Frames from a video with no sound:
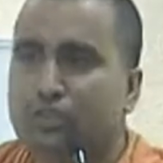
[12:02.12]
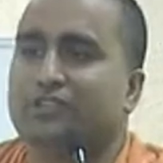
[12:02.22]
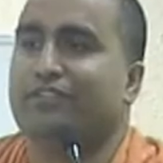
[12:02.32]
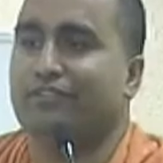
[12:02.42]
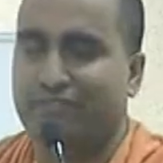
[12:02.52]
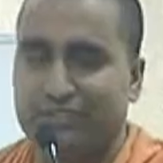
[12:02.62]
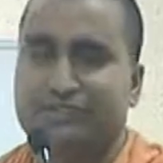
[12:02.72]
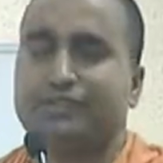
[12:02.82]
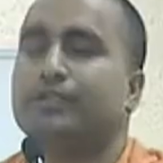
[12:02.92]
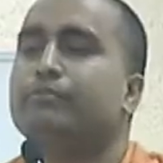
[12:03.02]
first
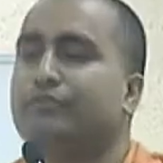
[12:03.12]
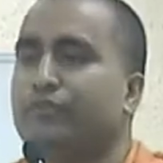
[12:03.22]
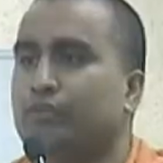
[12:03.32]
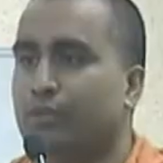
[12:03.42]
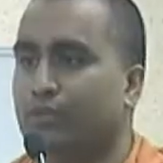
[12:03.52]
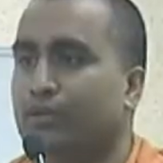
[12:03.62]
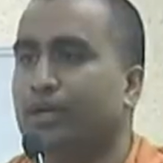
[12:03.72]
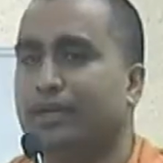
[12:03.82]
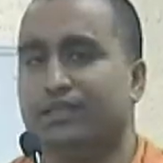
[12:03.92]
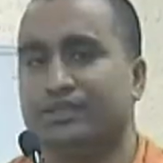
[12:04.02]
before you are in
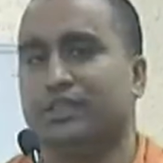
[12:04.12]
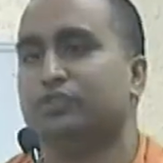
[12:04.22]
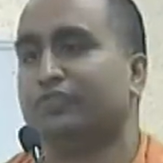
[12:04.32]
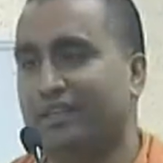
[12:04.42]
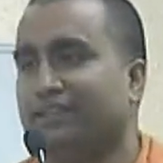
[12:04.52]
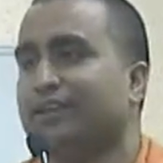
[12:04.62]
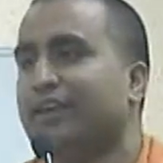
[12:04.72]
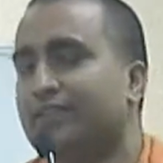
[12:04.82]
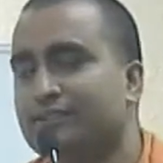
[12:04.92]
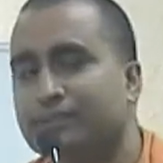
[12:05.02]
charge of anything else,
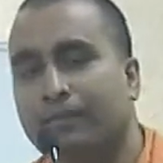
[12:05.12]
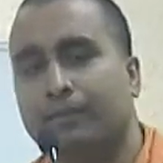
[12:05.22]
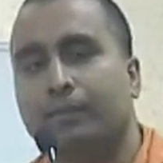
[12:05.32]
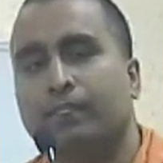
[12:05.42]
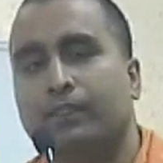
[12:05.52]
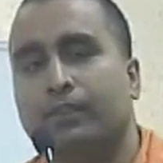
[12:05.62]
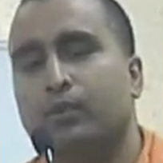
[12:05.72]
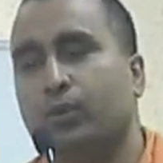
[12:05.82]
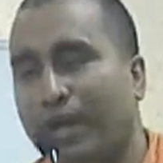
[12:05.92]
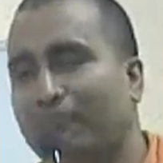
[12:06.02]
you have
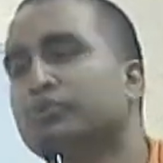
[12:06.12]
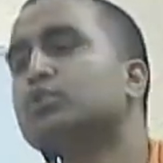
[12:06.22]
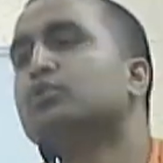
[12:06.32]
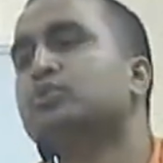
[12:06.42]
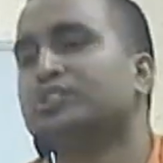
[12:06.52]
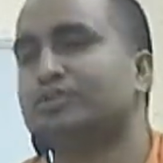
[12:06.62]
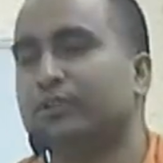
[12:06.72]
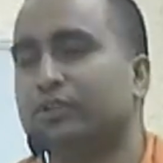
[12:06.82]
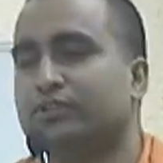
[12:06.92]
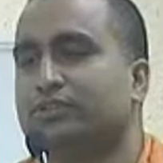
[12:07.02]
to do this because
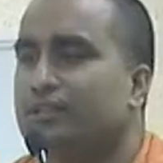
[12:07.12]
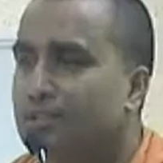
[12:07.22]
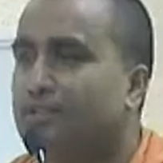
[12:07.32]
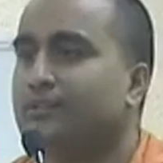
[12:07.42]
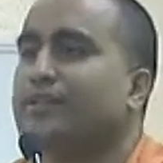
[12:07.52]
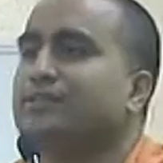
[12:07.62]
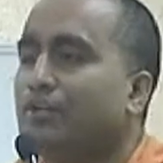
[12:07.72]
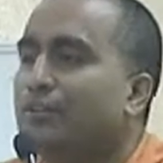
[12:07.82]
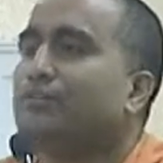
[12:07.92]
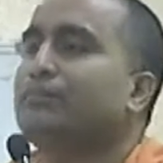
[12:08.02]
that's how you
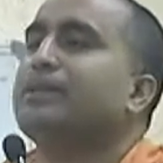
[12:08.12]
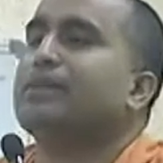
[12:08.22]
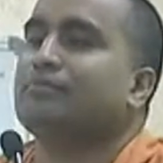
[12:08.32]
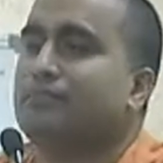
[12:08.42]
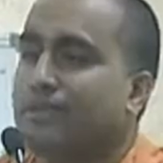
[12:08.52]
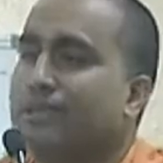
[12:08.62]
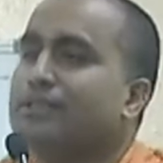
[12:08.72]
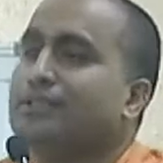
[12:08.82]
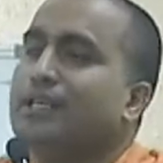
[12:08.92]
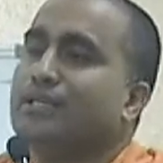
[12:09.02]
become in charge
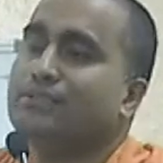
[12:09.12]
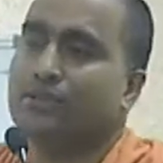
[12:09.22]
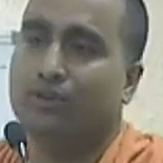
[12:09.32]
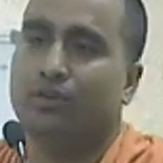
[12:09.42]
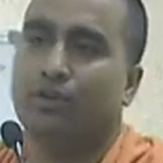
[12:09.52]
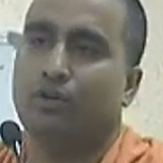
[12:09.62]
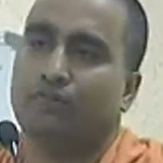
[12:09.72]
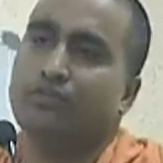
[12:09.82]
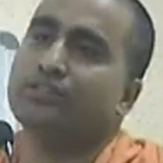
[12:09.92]
of yourself.